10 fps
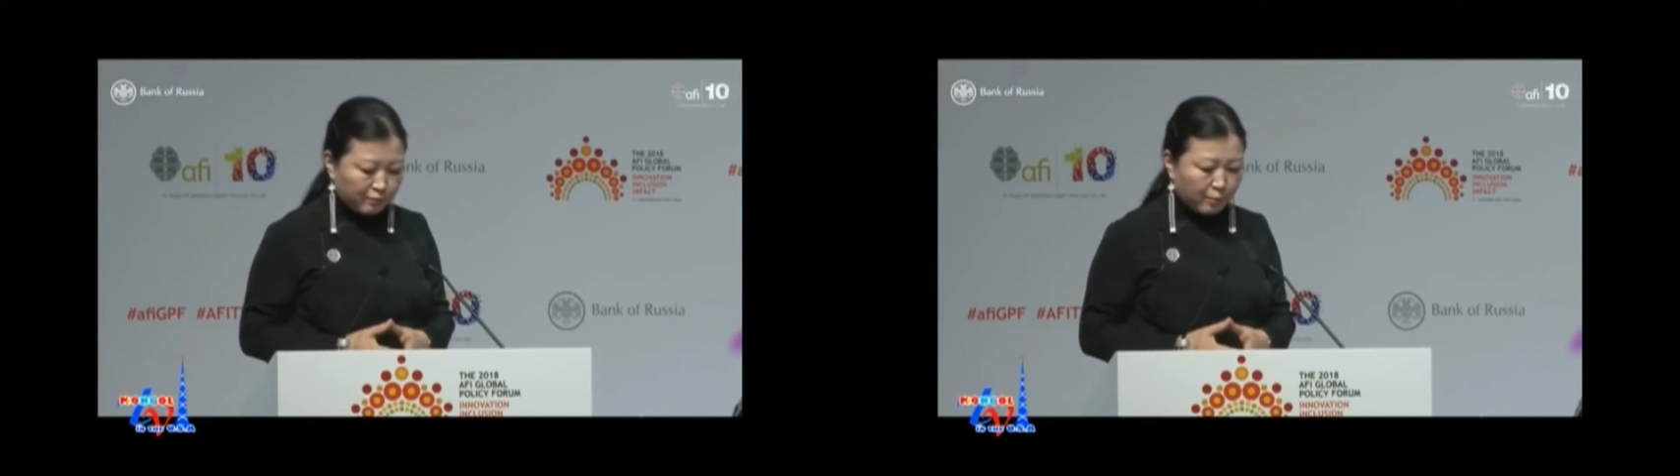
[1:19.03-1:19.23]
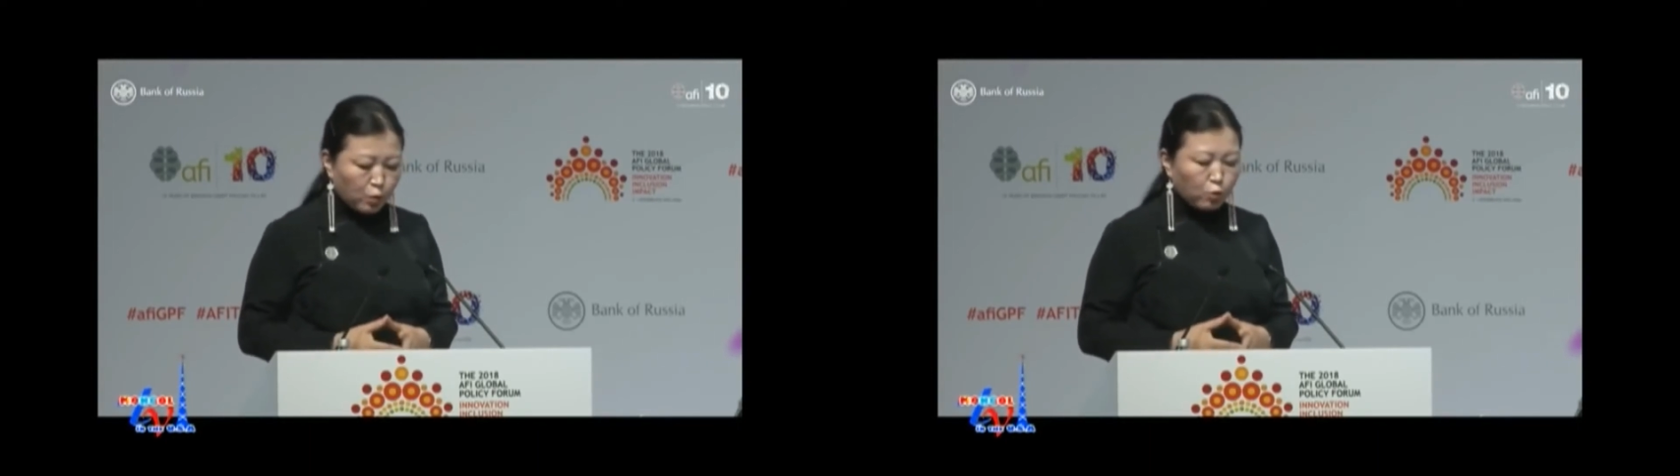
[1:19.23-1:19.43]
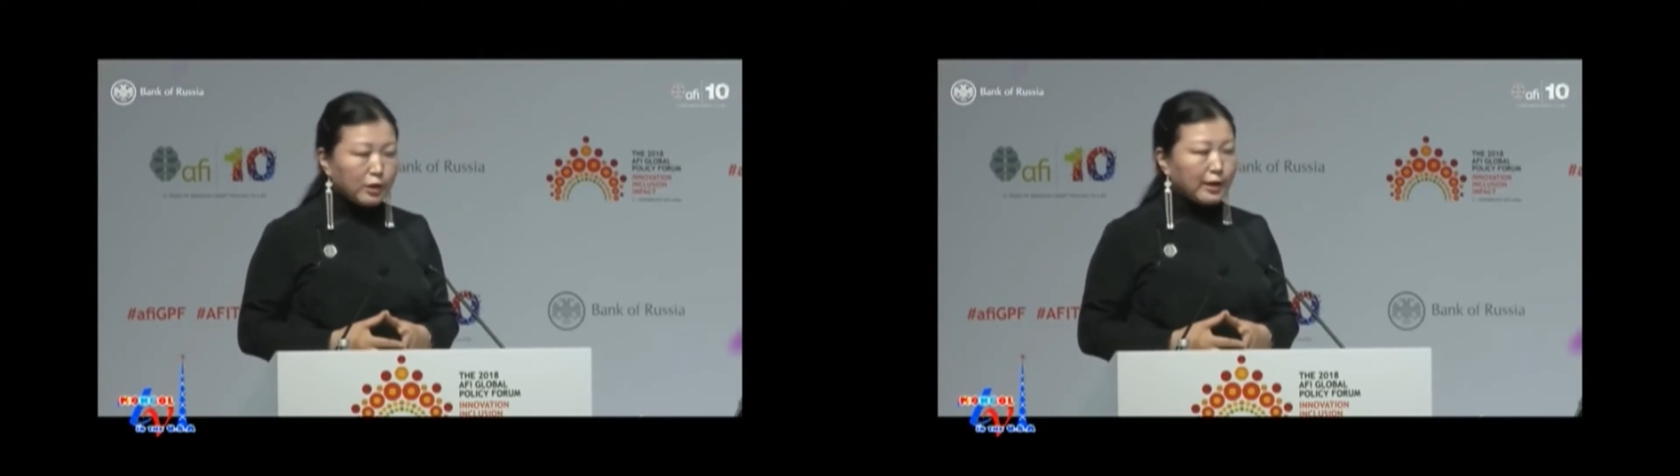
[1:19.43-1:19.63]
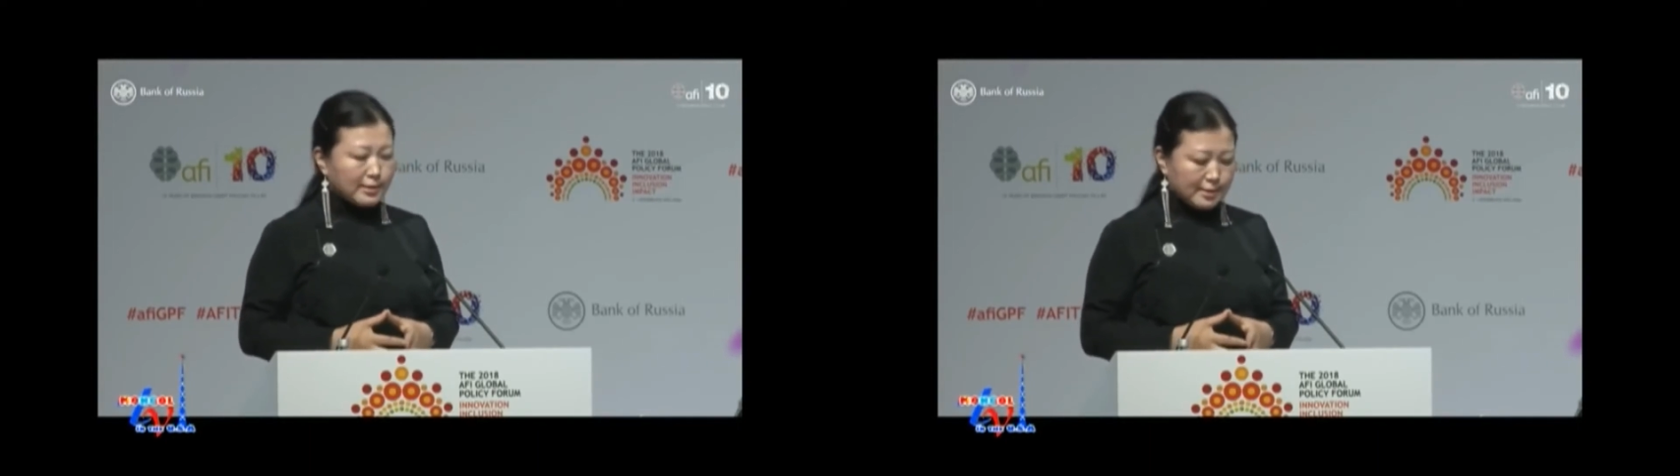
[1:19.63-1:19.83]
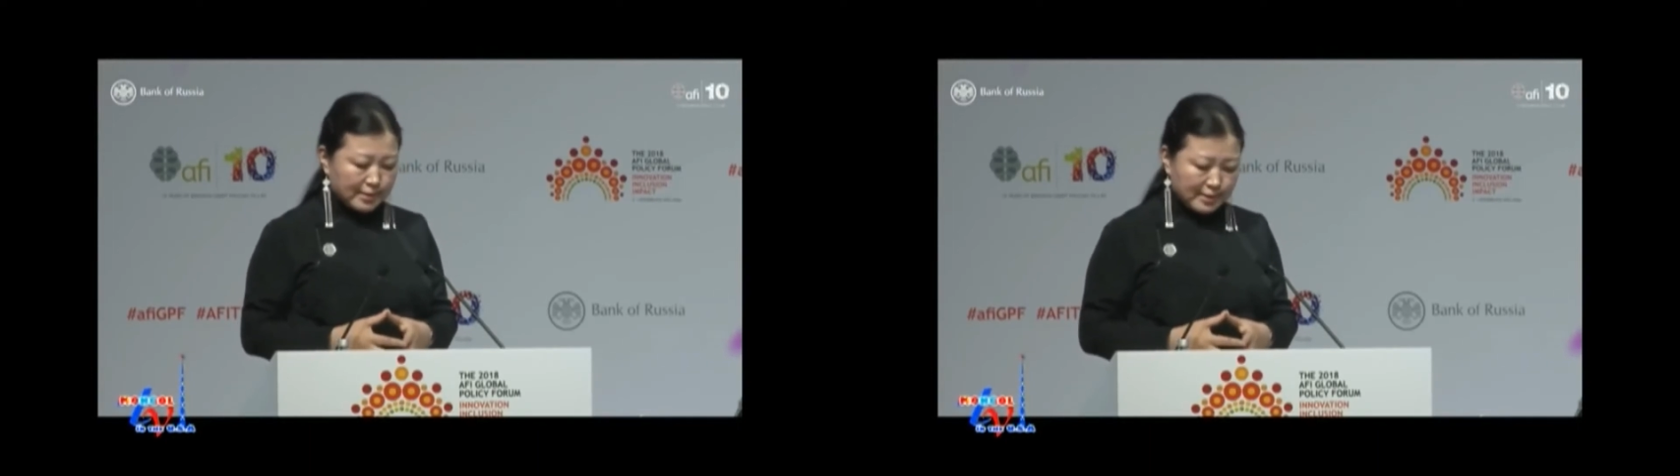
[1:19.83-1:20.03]
of
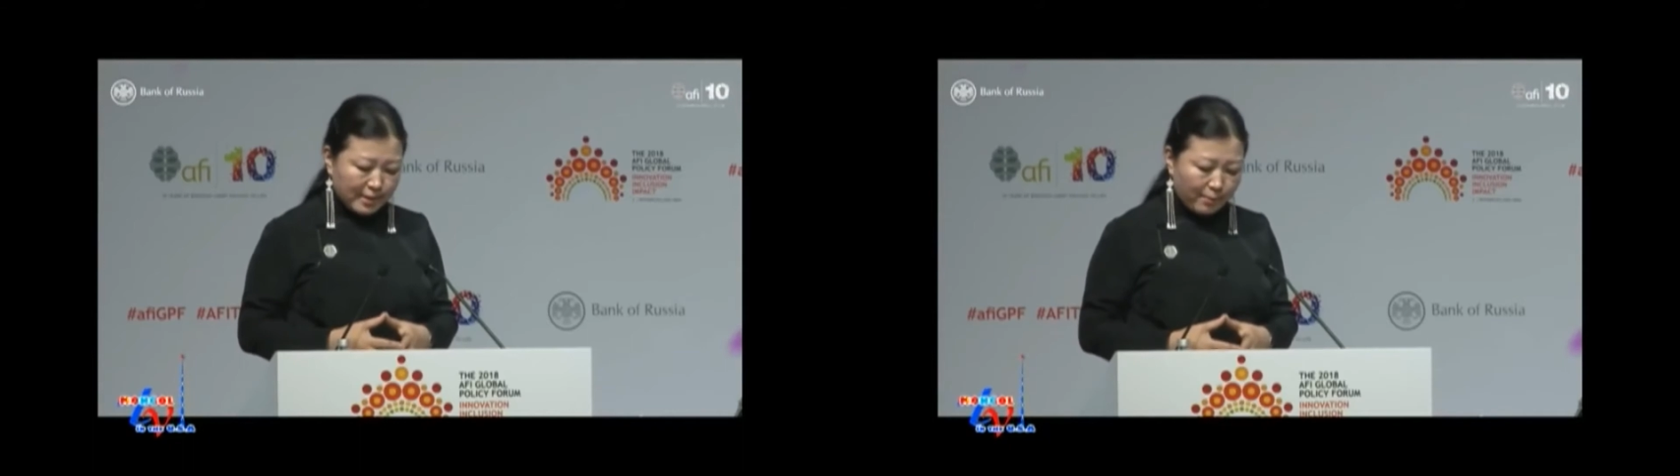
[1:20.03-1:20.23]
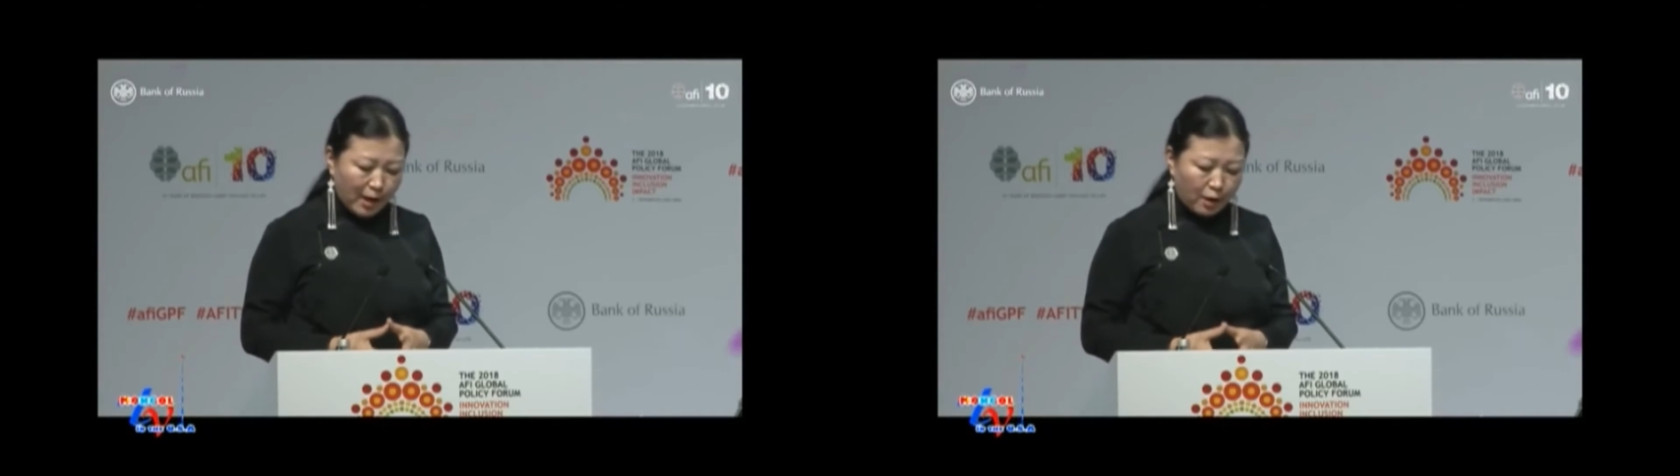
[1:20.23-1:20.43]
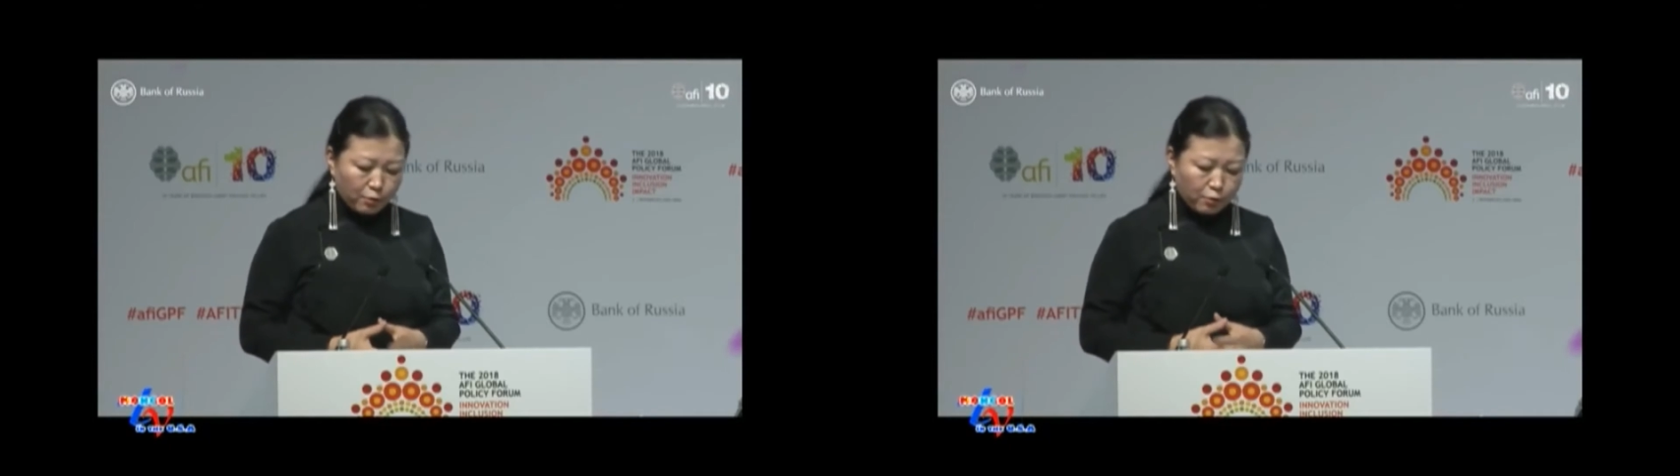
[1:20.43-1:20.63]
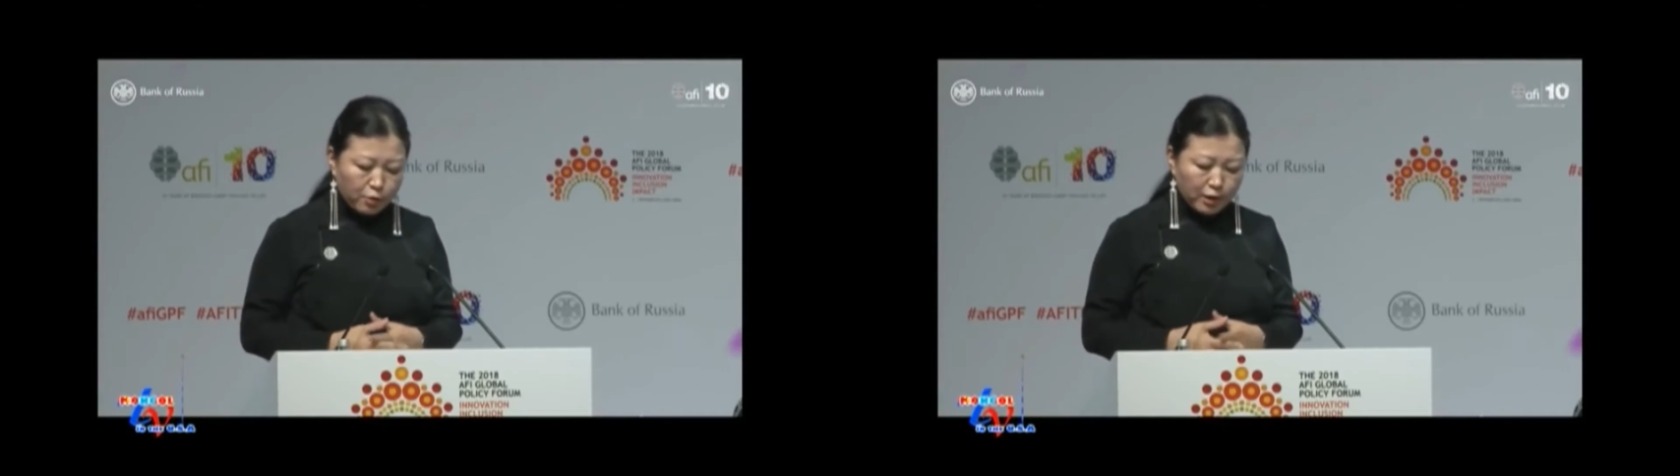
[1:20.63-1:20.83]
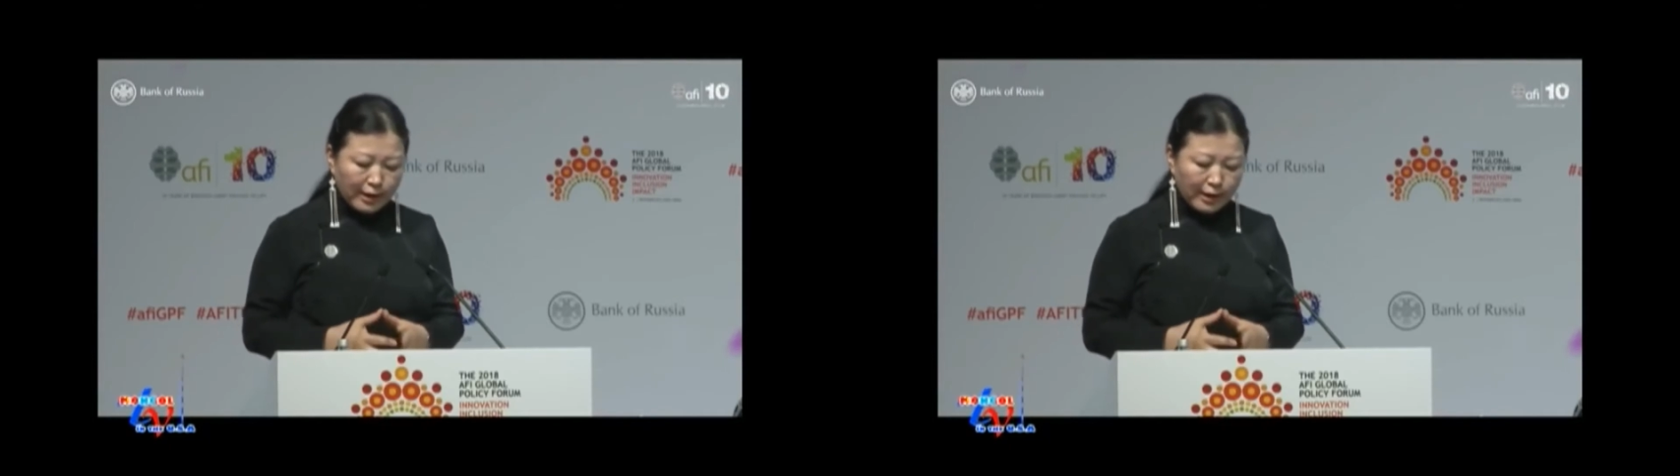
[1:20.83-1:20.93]
Mongolians are somehow